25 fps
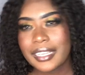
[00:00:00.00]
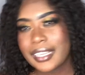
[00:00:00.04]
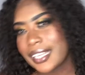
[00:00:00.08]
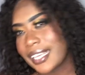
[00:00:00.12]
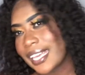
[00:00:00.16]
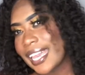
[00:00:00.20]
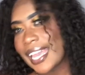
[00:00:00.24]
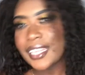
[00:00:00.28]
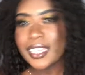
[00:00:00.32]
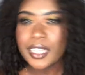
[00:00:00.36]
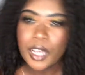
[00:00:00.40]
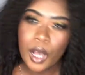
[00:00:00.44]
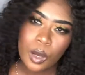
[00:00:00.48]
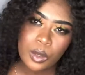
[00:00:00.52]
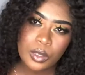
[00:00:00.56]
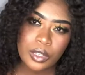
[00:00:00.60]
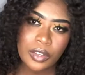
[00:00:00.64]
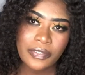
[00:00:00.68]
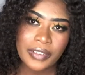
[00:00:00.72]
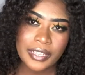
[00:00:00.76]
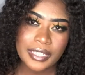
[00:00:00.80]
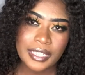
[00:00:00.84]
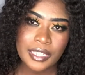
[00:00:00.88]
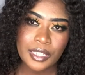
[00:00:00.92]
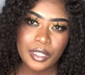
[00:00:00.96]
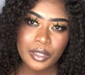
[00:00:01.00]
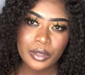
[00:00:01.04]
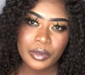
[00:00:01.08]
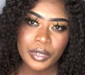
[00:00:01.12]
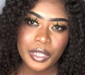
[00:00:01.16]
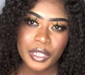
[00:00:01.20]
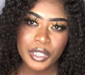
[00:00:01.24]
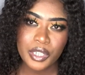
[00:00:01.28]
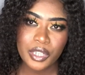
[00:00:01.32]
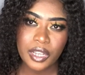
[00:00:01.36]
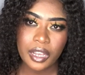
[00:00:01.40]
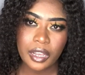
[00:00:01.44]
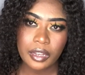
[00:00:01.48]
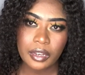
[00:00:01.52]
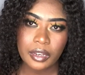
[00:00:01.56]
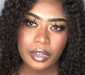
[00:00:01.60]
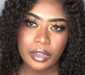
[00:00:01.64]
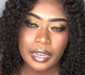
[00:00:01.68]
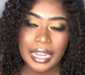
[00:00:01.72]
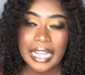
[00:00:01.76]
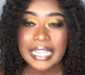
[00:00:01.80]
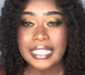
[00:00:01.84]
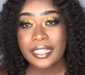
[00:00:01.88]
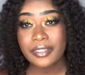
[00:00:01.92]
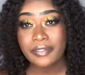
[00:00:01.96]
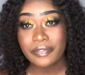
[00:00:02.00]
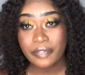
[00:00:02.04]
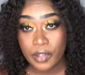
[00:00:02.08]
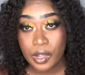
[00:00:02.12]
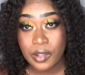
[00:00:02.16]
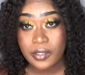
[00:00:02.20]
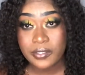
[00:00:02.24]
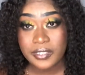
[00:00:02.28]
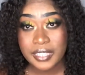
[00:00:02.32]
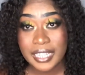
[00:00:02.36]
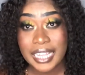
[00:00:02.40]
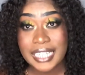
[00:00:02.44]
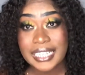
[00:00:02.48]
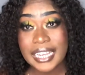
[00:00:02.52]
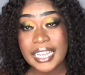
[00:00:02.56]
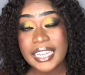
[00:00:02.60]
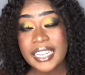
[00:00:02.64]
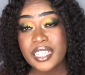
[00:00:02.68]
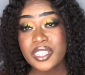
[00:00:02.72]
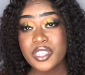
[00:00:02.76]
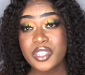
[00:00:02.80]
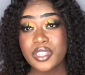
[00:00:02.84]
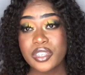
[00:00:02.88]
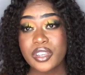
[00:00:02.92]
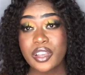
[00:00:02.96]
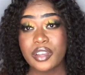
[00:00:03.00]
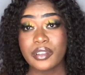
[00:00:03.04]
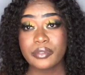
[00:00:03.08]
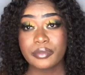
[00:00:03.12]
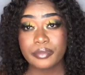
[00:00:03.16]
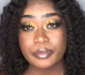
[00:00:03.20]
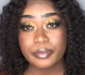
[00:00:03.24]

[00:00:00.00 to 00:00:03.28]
get out of a situation that involves that addiction.